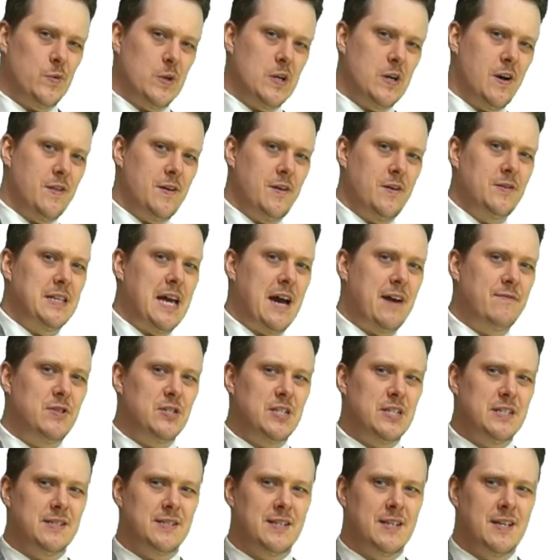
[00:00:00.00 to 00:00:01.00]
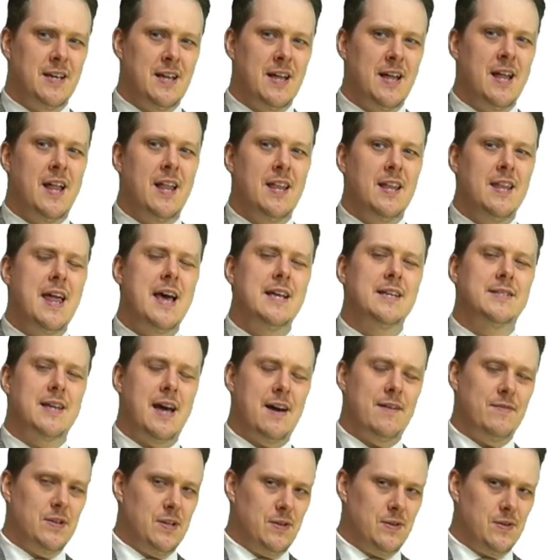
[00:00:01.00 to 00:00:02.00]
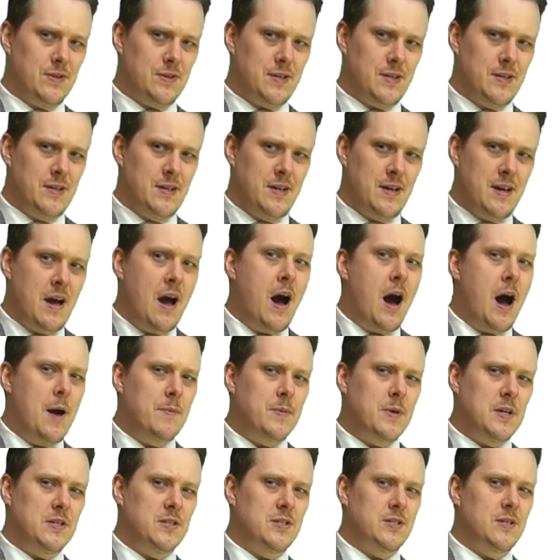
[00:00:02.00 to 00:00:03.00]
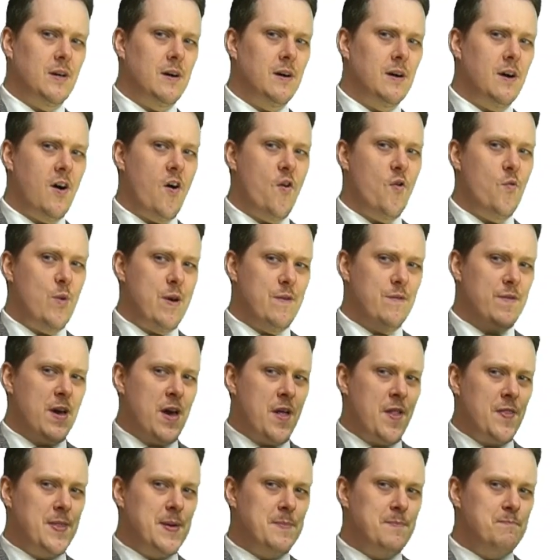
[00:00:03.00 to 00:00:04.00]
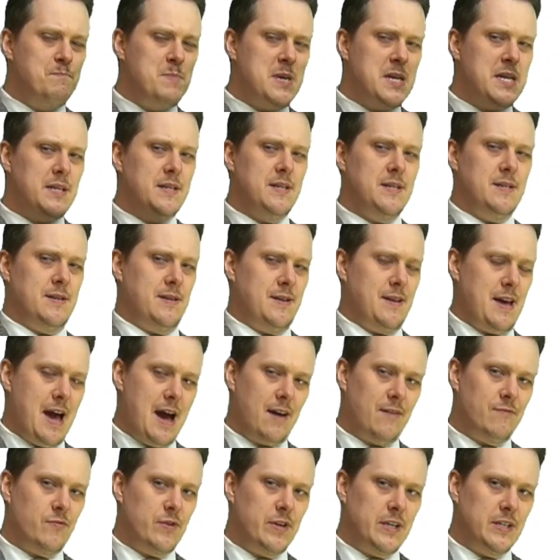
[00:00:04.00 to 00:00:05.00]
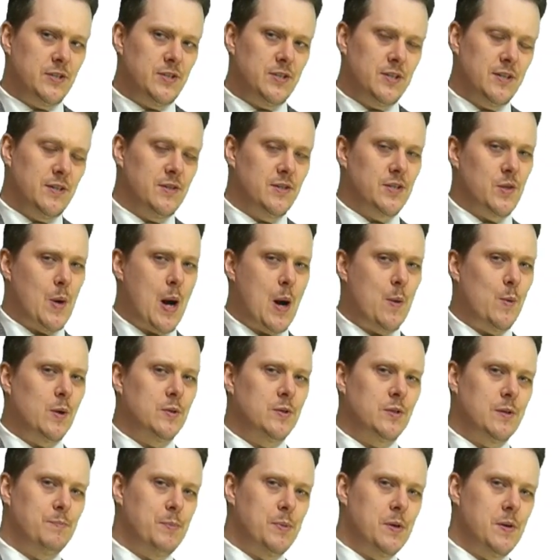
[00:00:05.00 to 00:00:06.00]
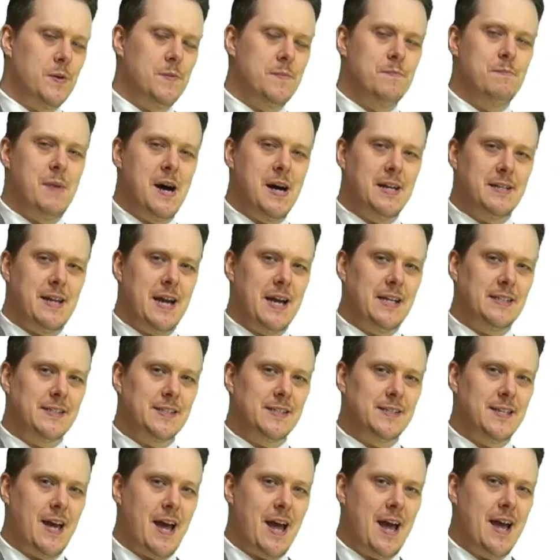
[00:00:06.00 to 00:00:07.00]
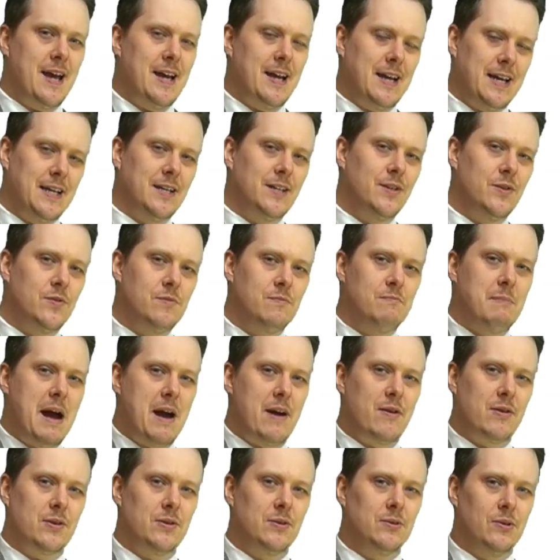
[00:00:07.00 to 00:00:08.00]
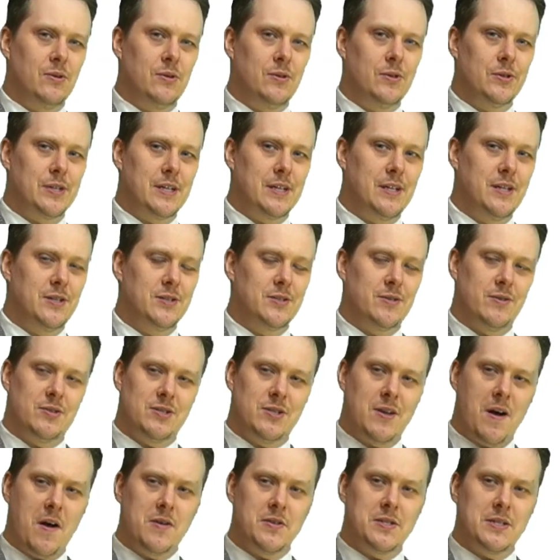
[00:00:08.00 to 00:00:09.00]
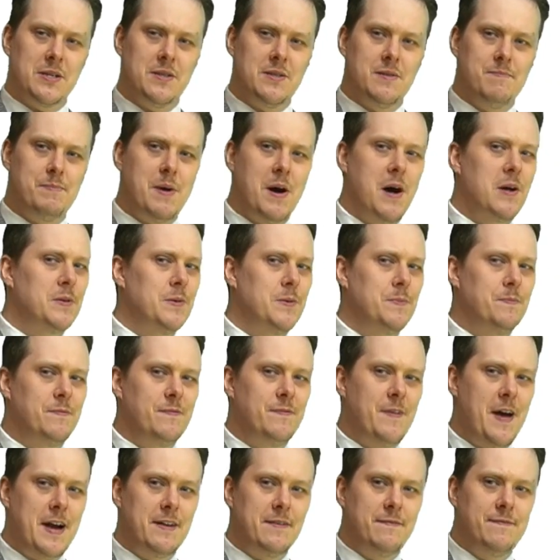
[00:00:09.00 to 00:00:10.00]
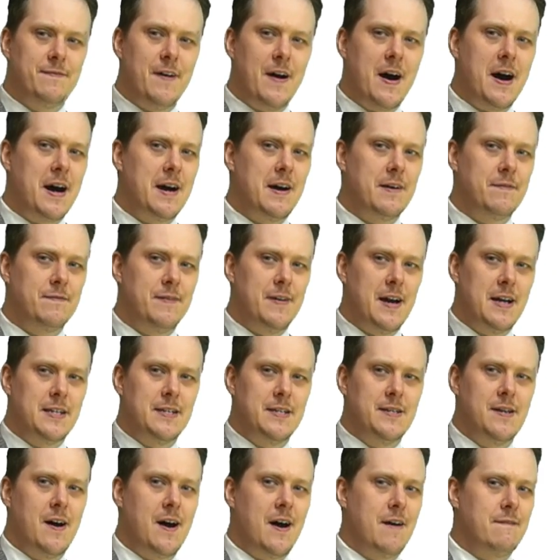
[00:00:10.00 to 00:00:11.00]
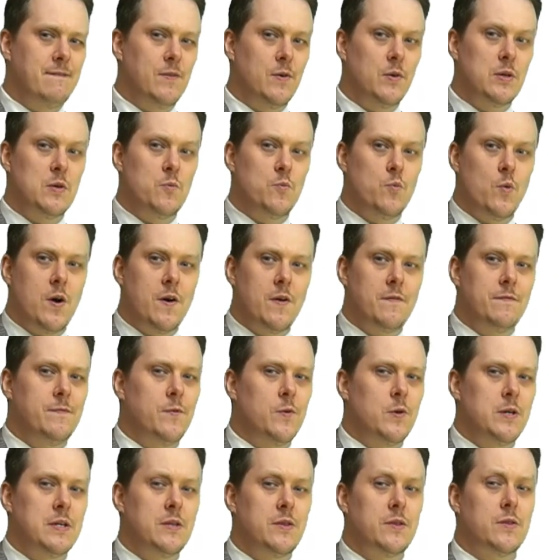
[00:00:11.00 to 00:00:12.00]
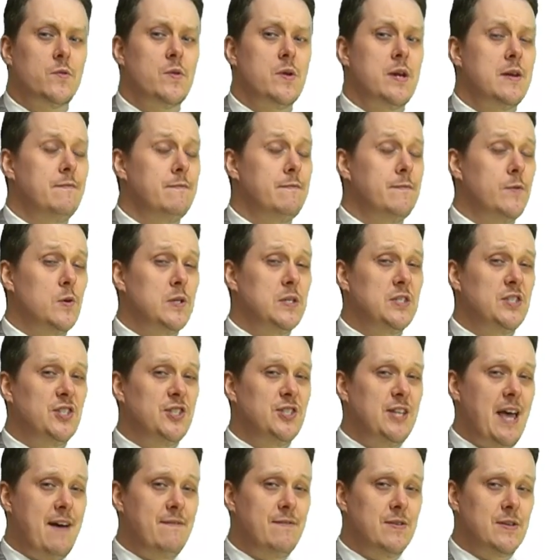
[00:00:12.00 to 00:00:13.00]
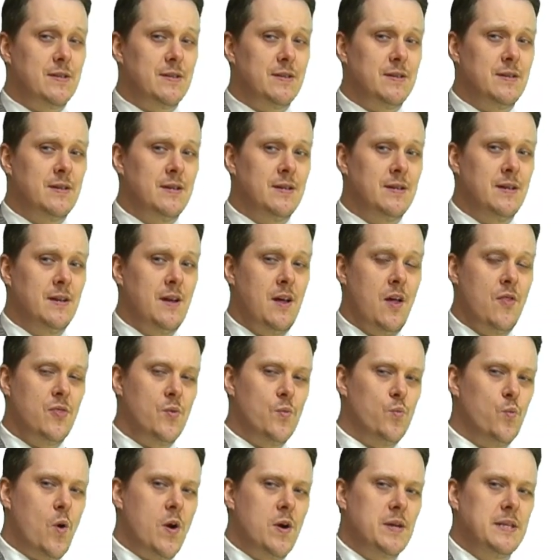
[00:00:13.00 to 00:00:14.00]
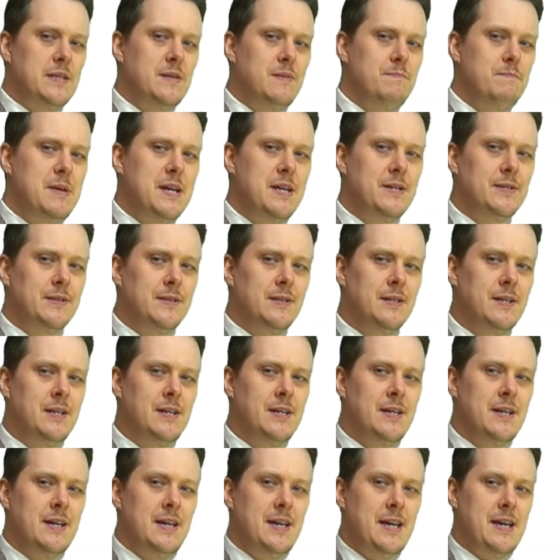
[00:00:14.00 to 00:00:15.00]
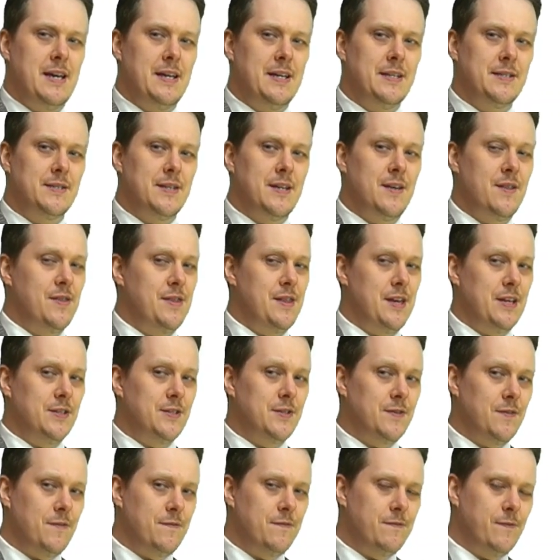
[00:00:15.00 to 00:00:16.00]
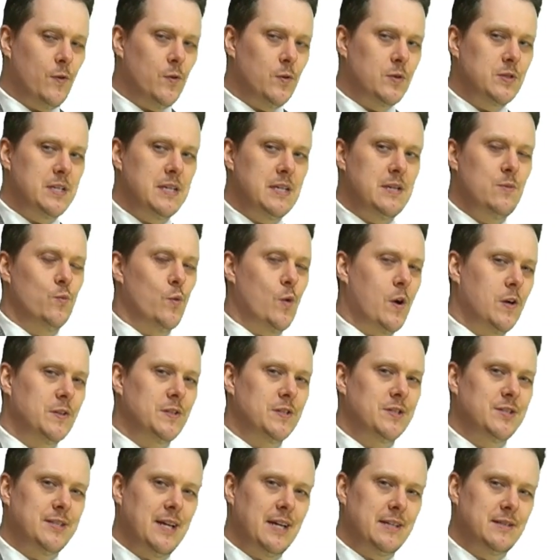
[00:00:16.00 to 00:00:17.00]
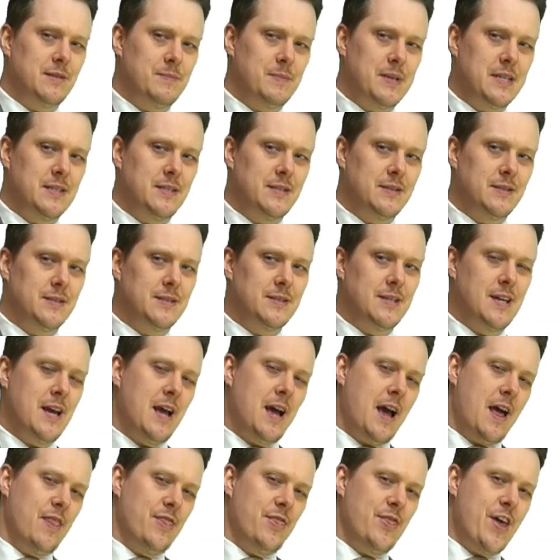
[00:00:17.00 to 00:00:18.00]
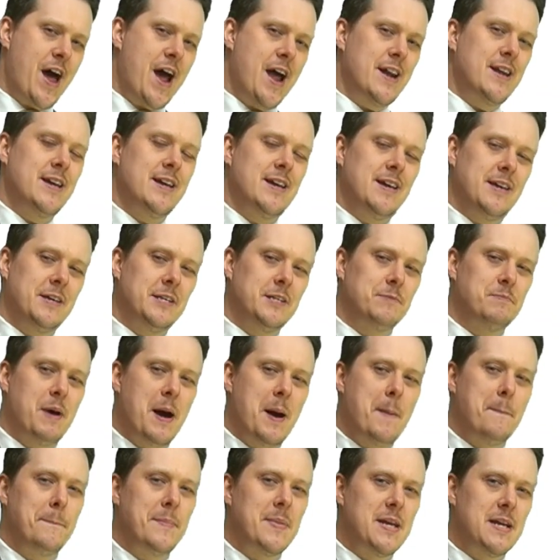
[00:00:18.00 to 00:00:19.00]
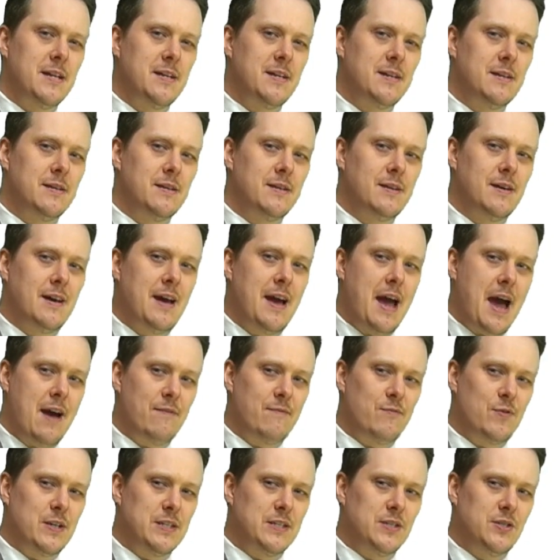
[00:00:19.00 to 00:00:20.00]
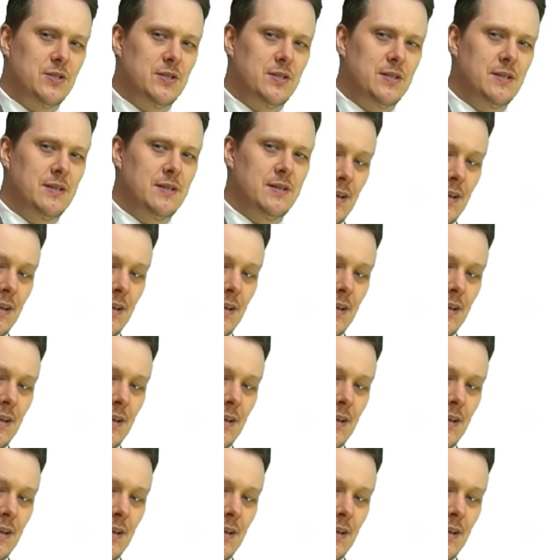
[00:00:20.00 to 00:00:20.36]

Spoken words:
got those averages? Let's have a look. I'm going to start off with the median average. So I want to put my data set in numerical order. So starting at the bottom, 35, 39, 41, 43, and 47. The one in the middle is this 41 centimeters, and that is my median average.